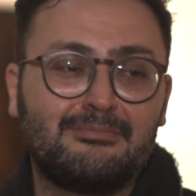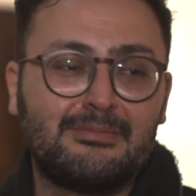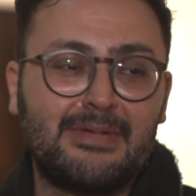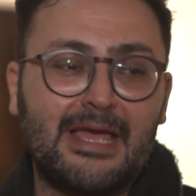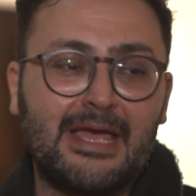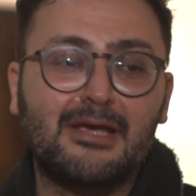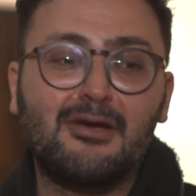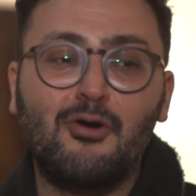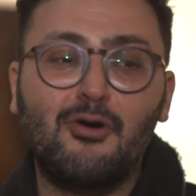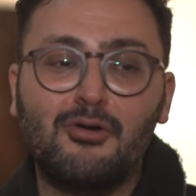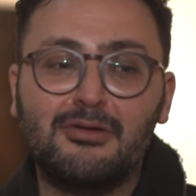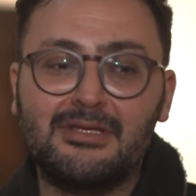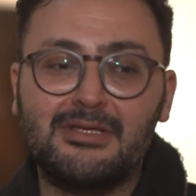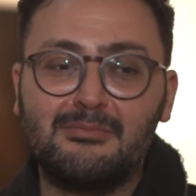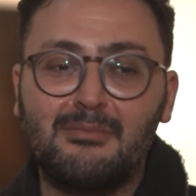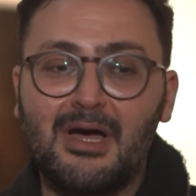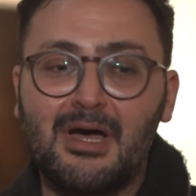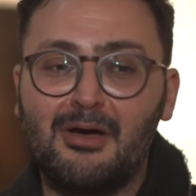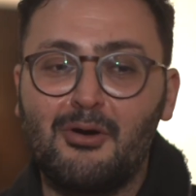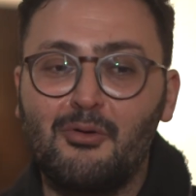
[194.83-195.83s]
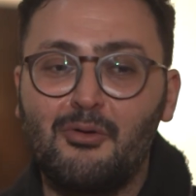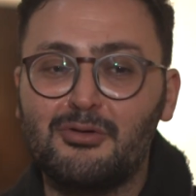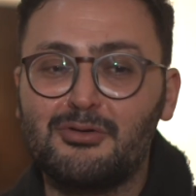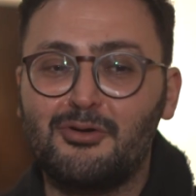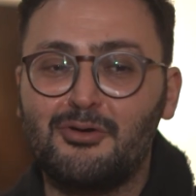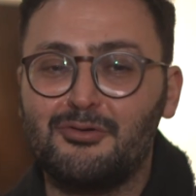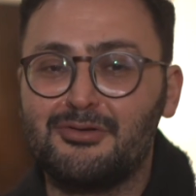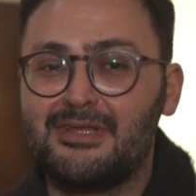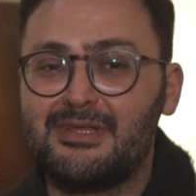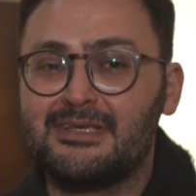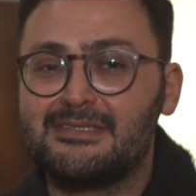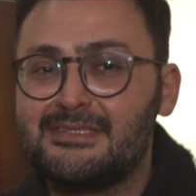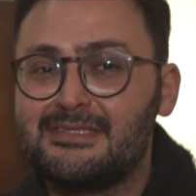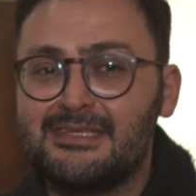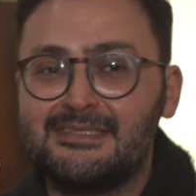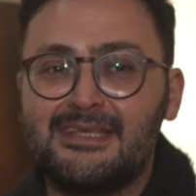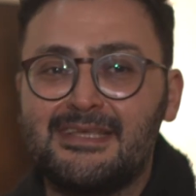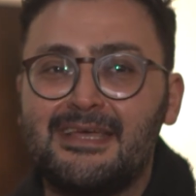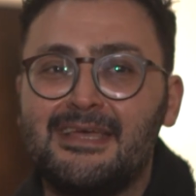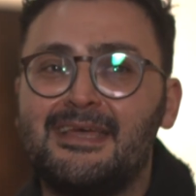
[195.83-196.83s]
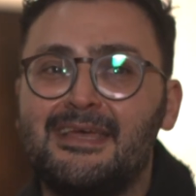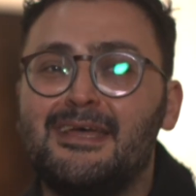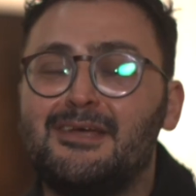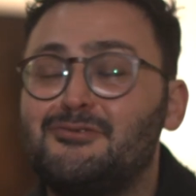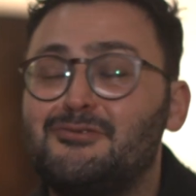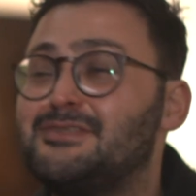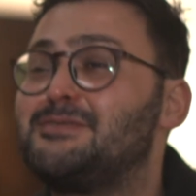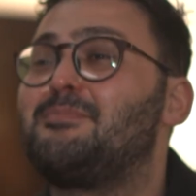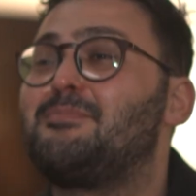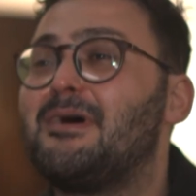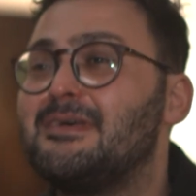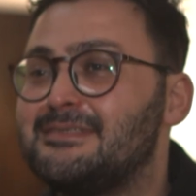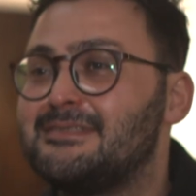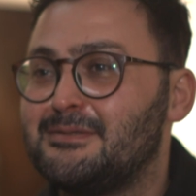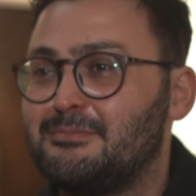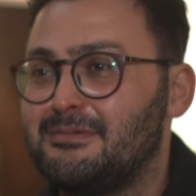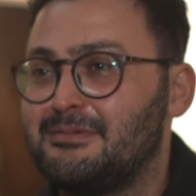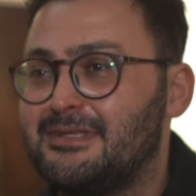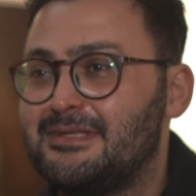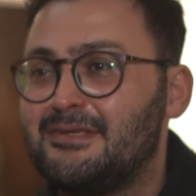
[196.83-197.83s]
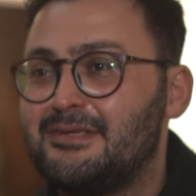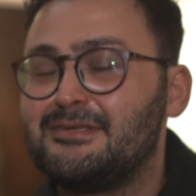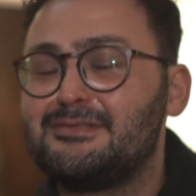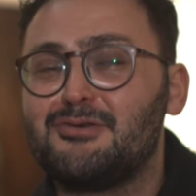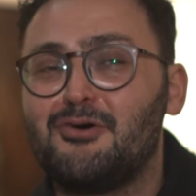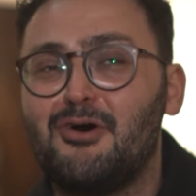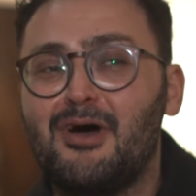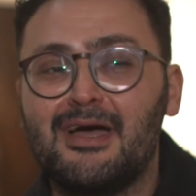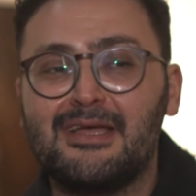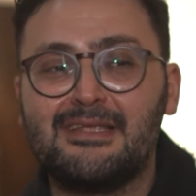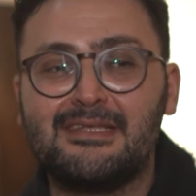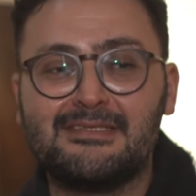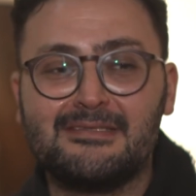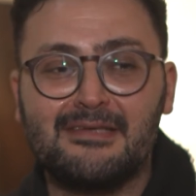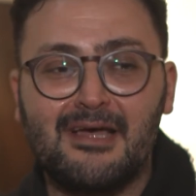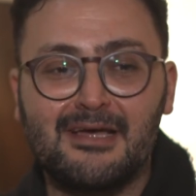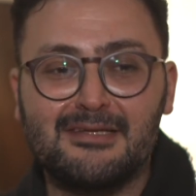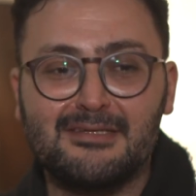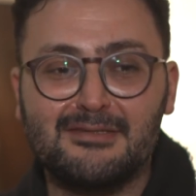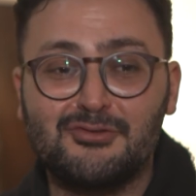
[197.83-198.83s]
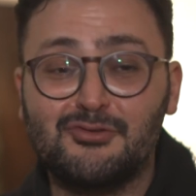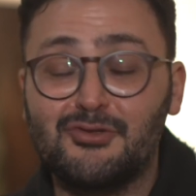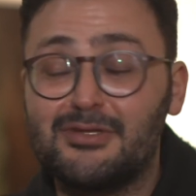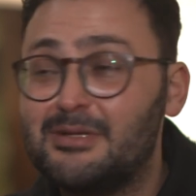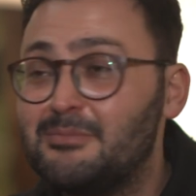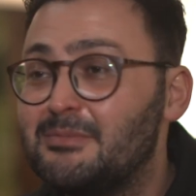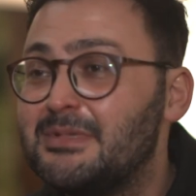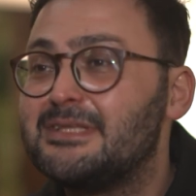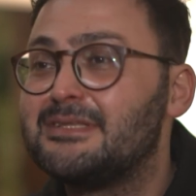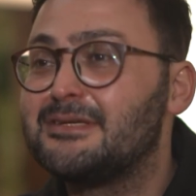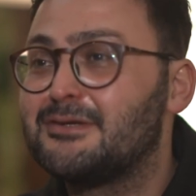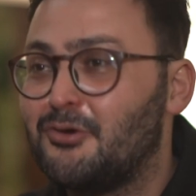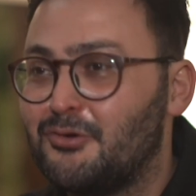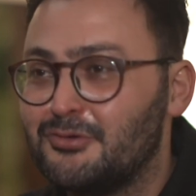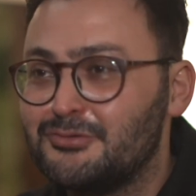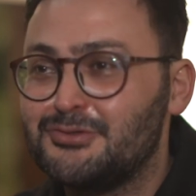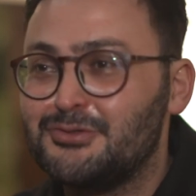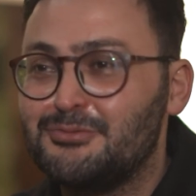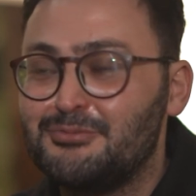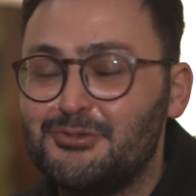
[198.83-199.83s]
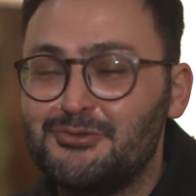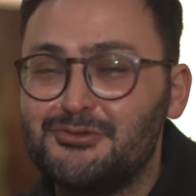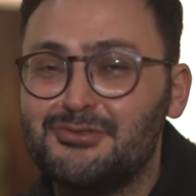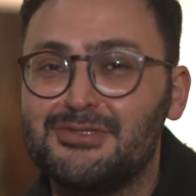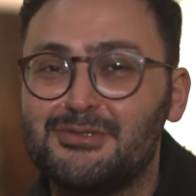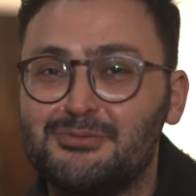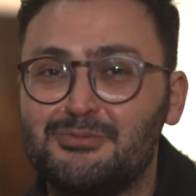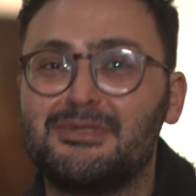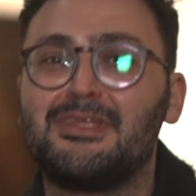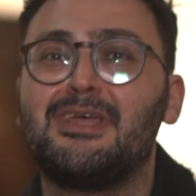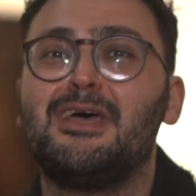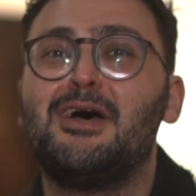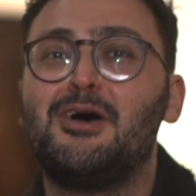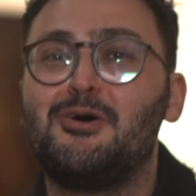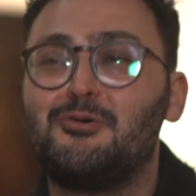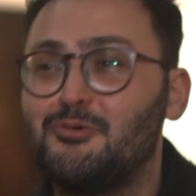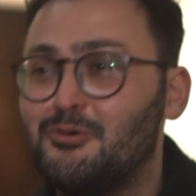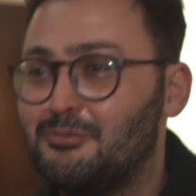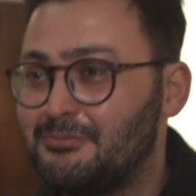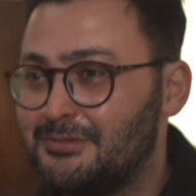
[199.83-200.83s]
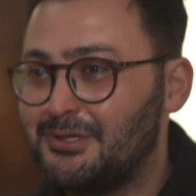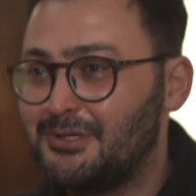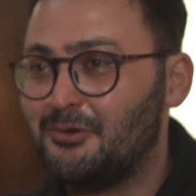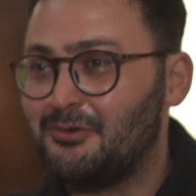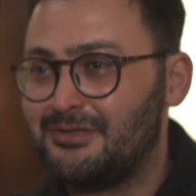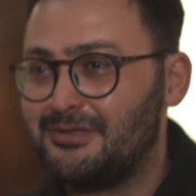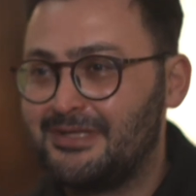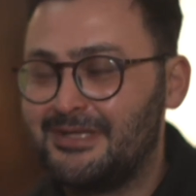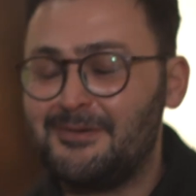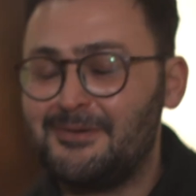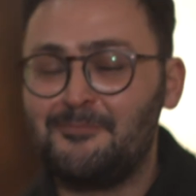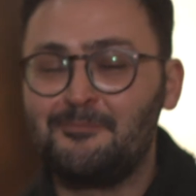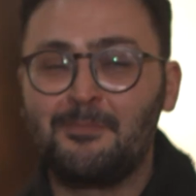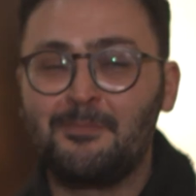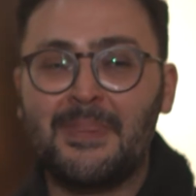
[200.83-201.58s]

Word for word: echoed in my own context as a responsibility. So I decided to limit the contributions with women only.